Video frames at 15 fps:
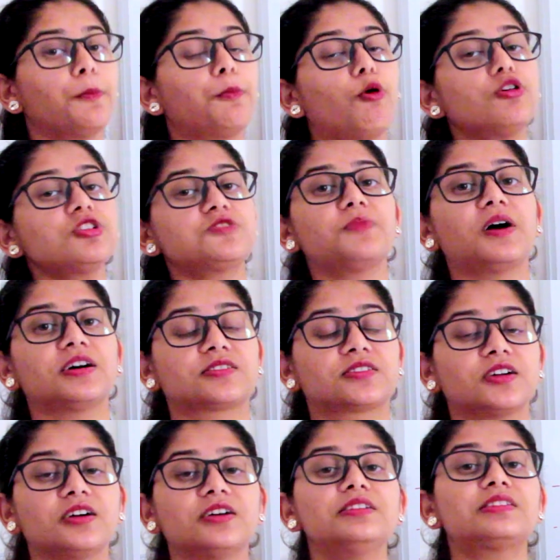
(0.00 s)

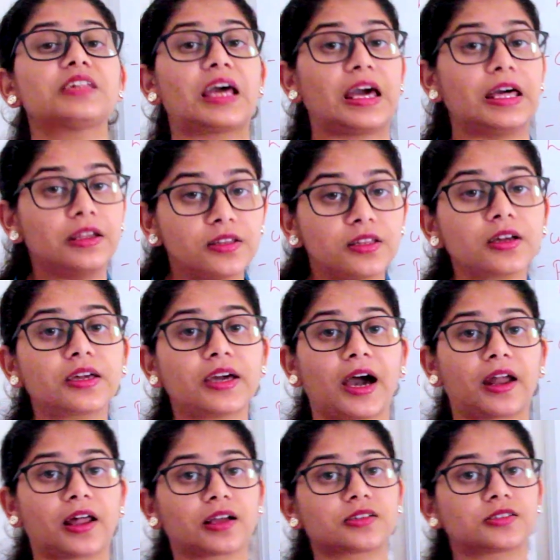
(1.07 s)
Postmaster is another
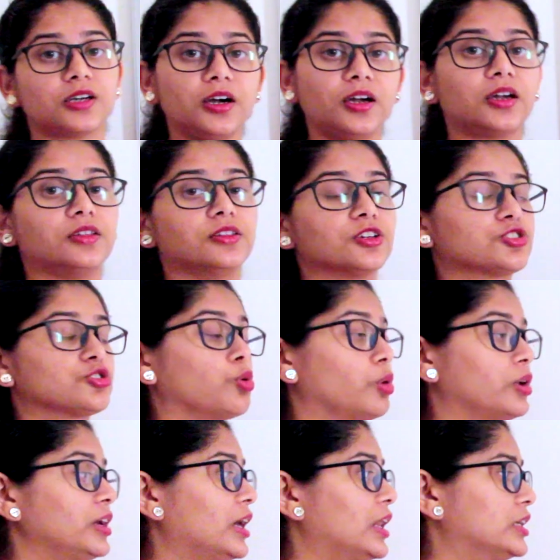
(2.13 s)
character in the
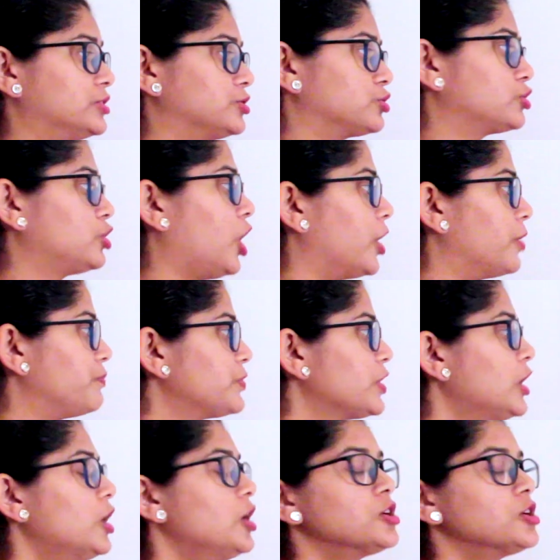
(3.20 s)
story A Letter to God.